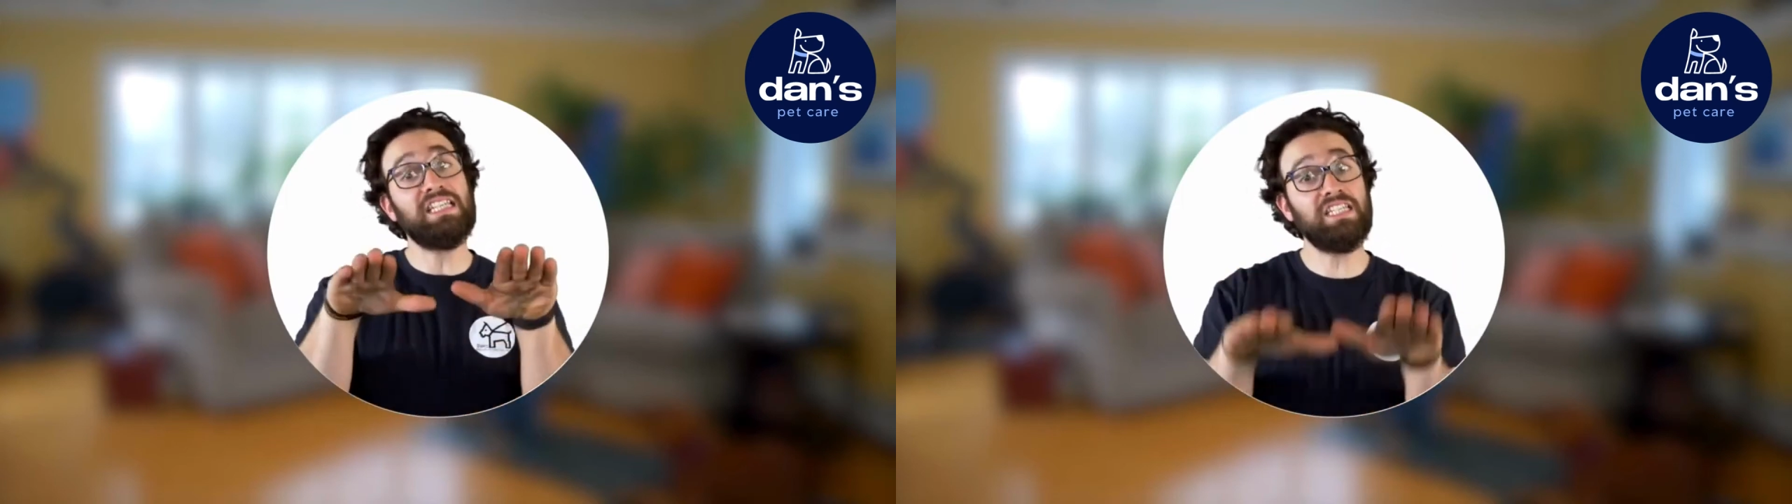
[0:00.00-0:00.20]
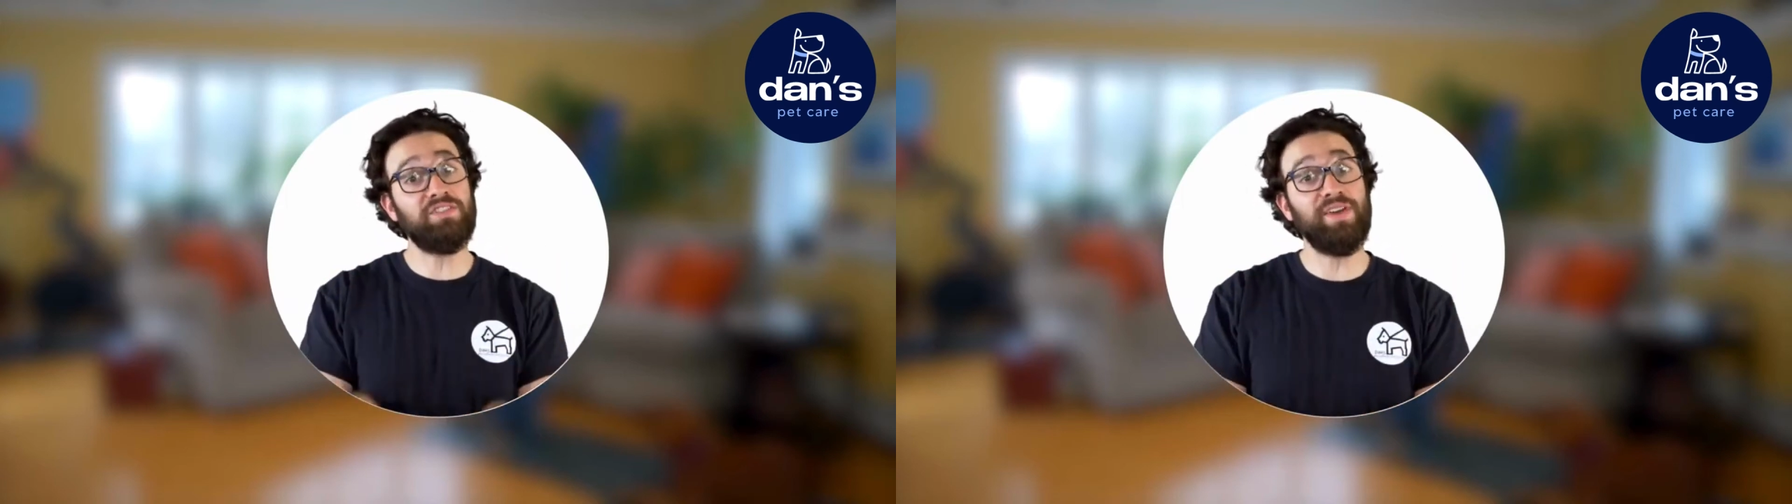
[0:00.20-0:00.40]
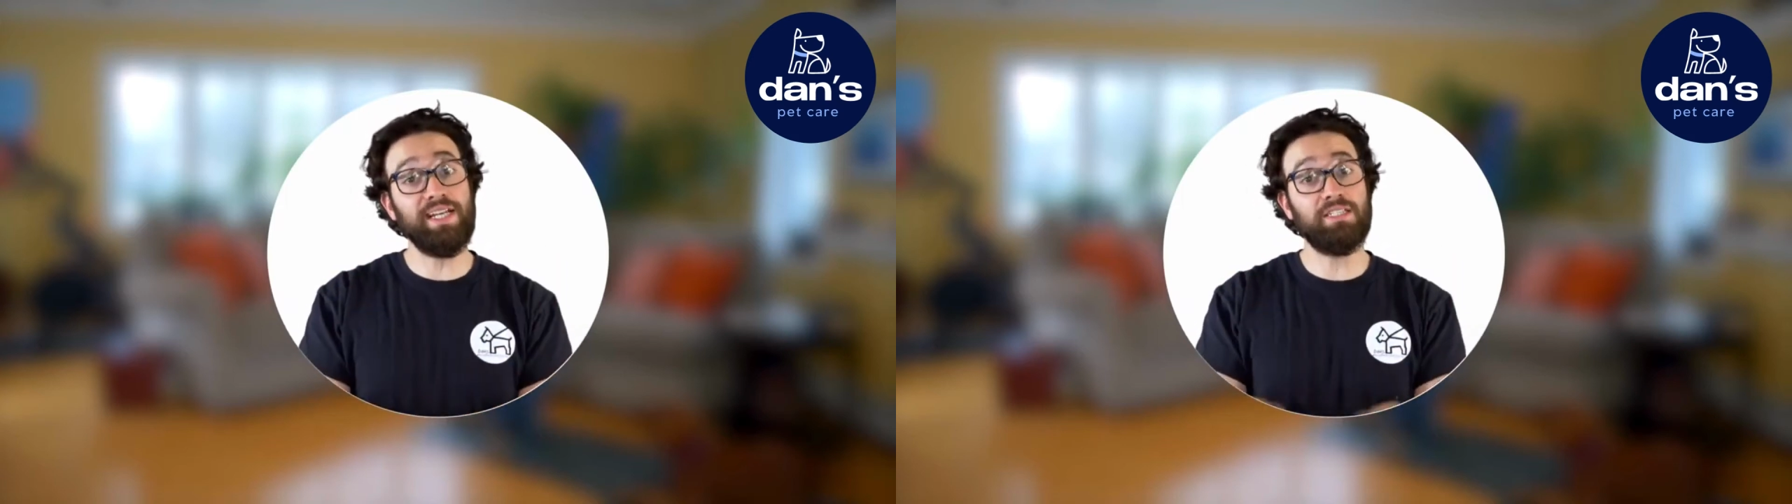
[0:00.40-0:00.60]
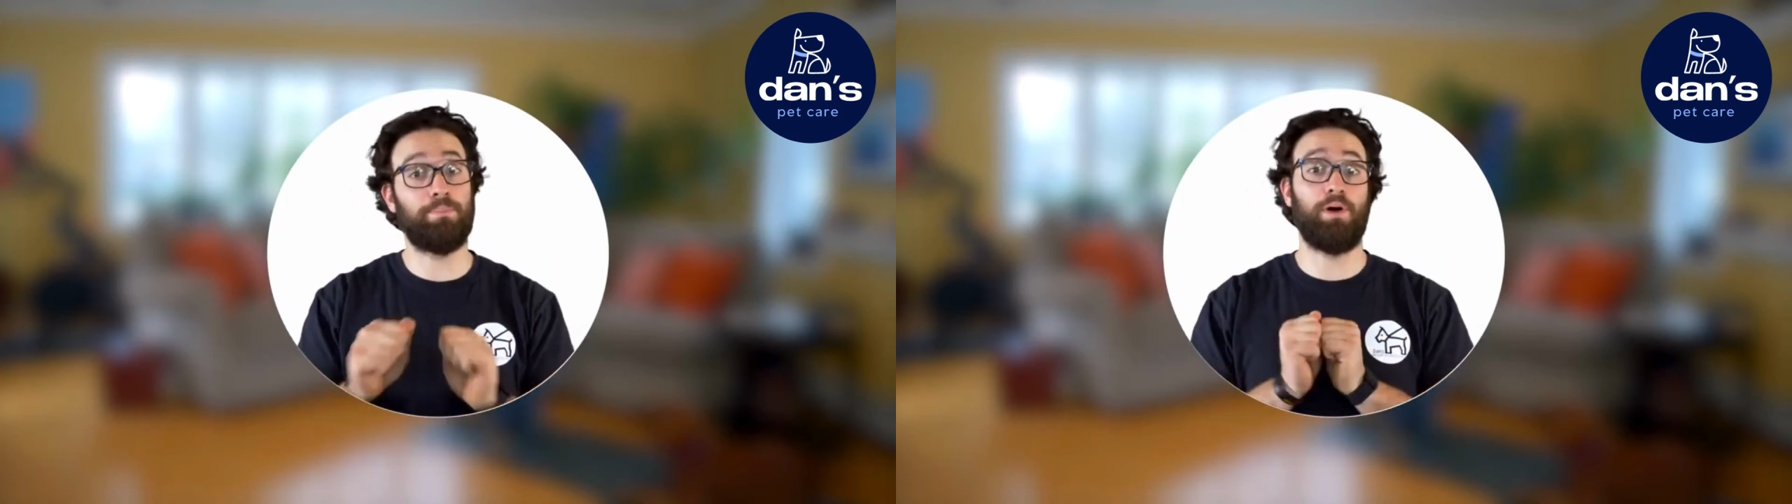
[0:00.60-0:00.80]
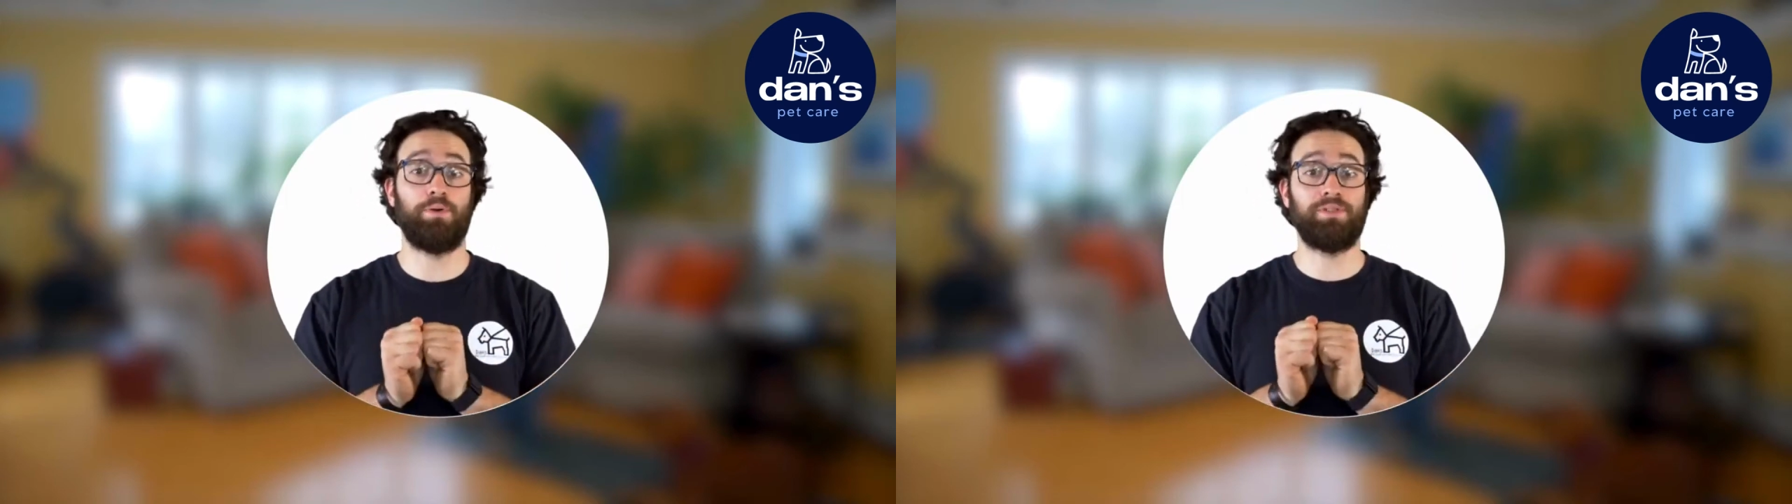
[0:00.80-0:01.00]
Sphinx
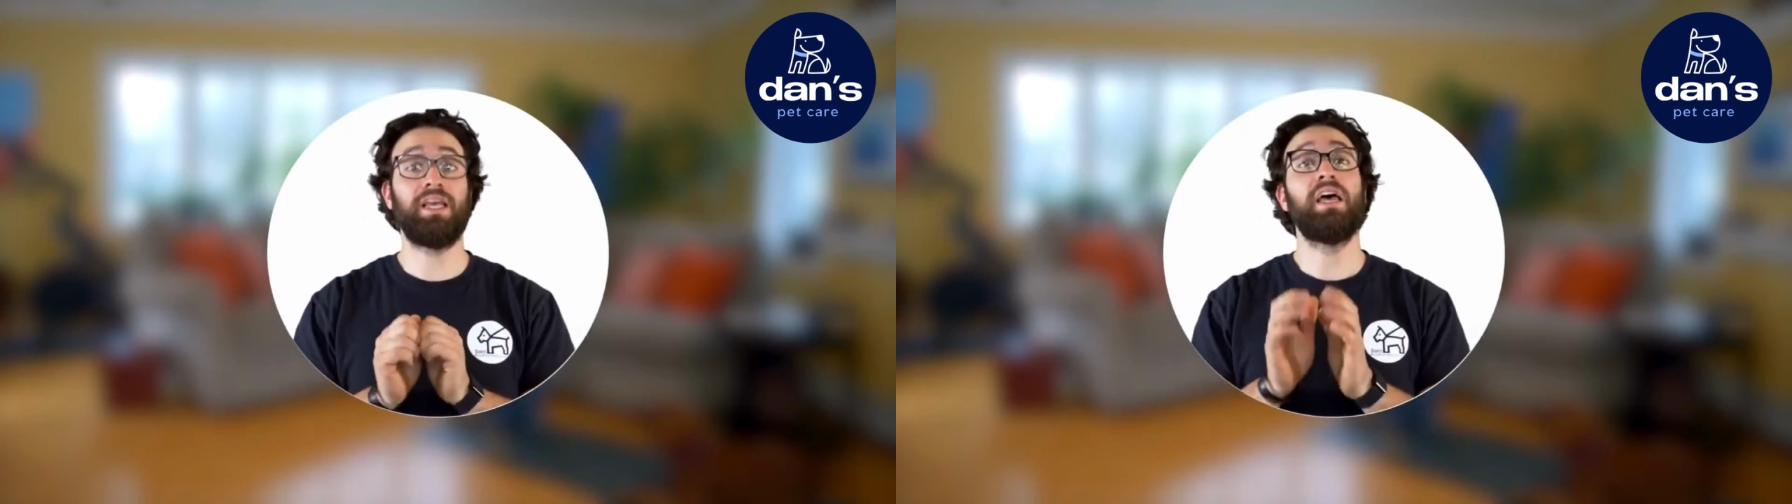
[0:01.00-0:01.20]
pose.